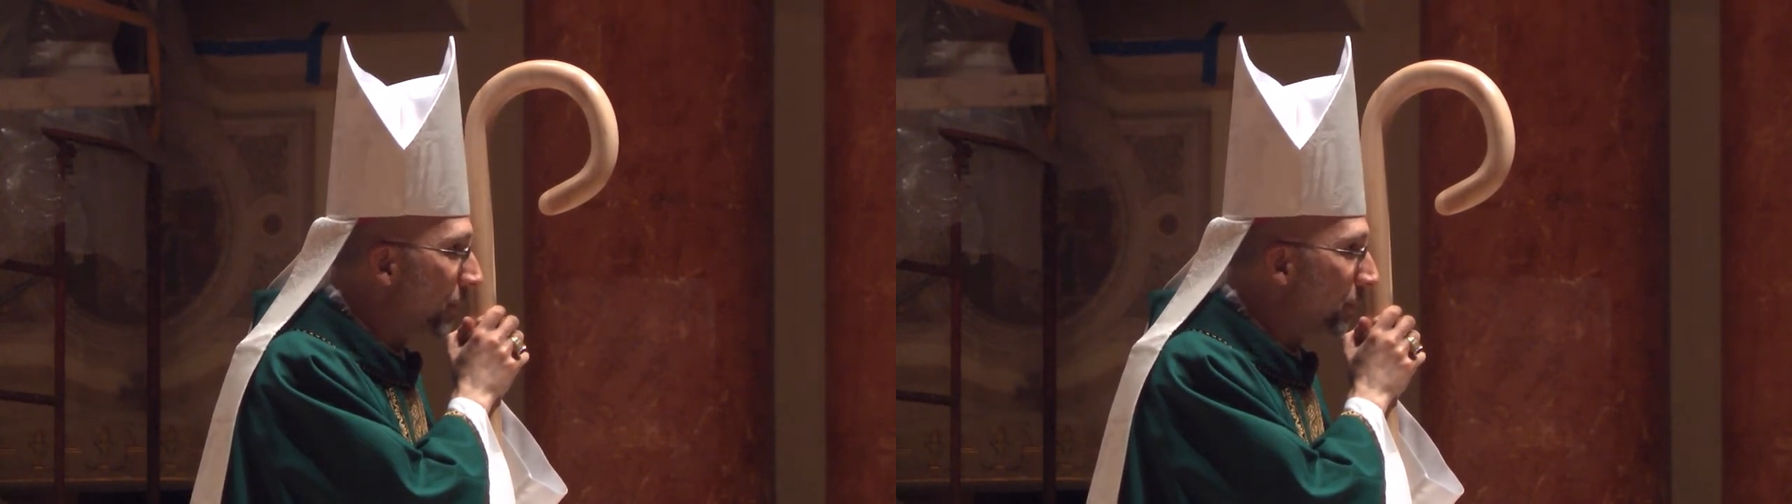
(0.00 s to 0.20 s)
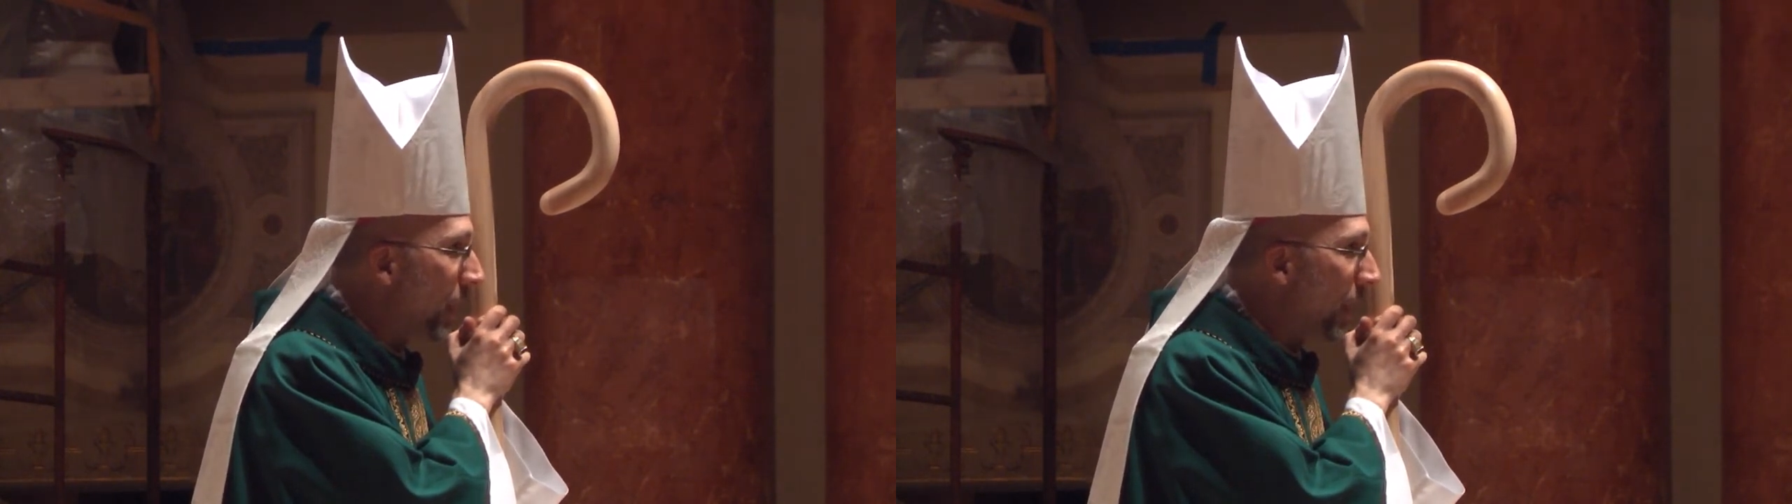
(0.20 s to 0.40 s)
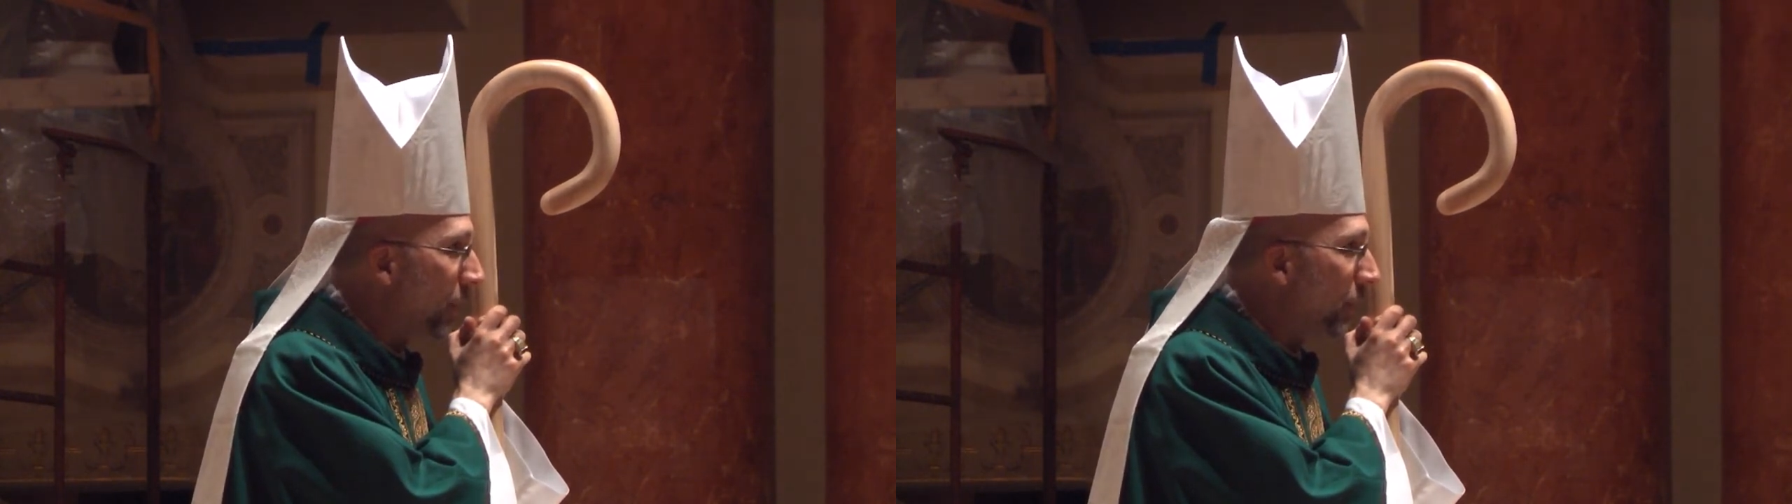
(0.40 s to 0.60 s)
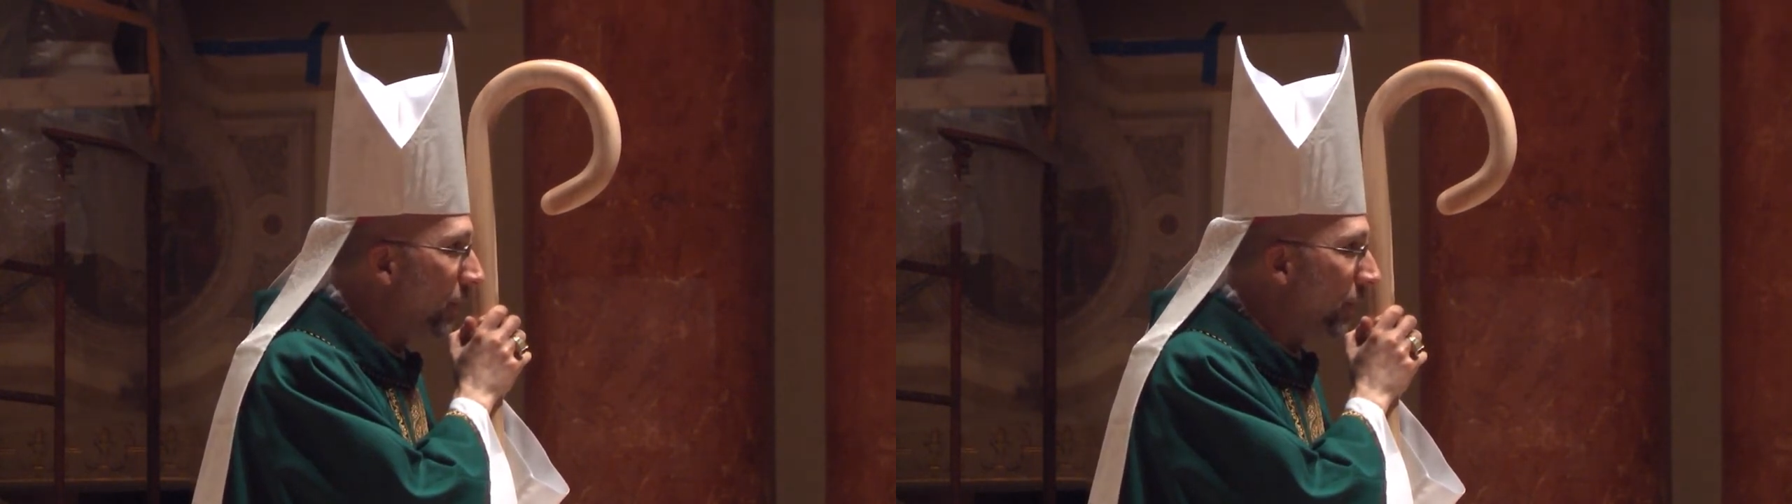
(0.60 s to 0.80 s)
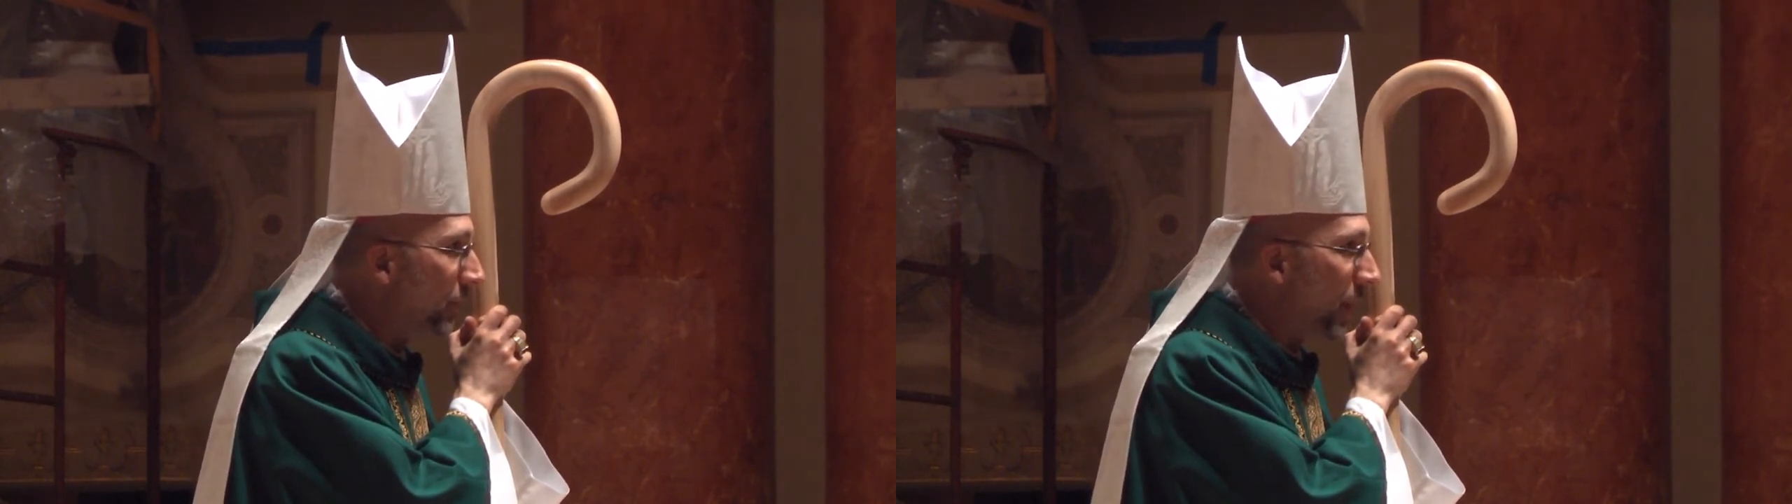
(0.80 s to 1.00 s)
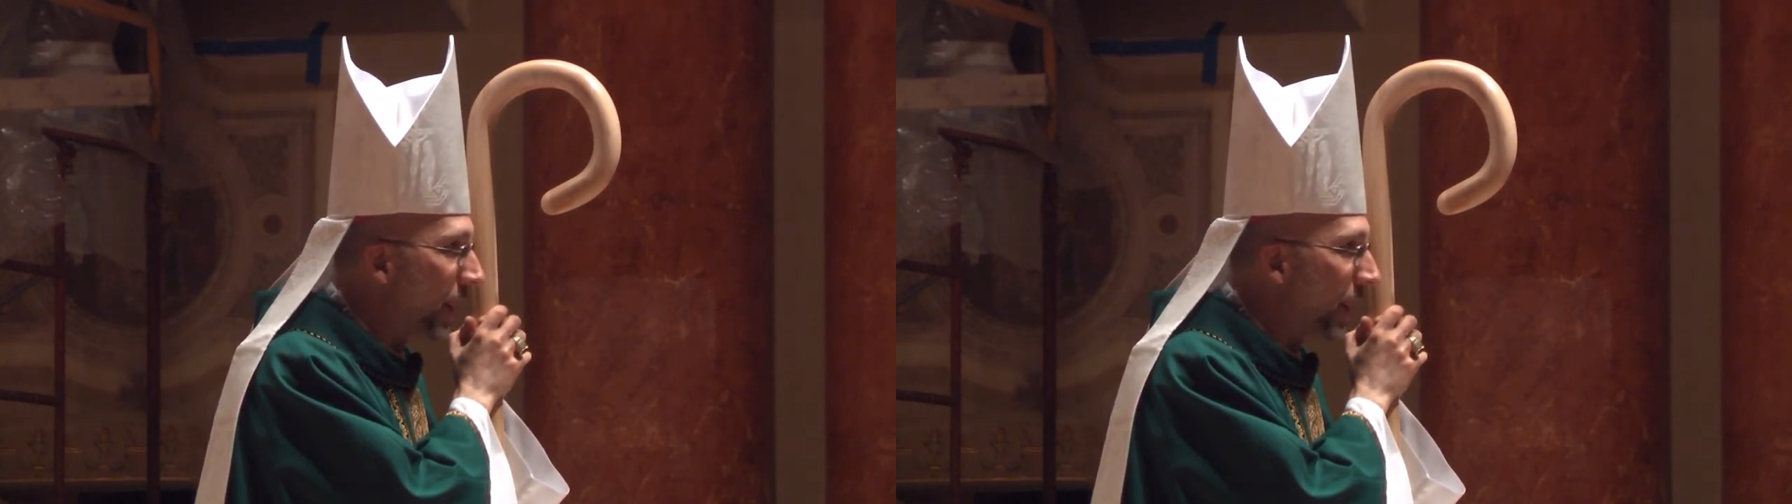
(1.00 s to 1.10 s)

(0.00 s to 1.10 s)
the power of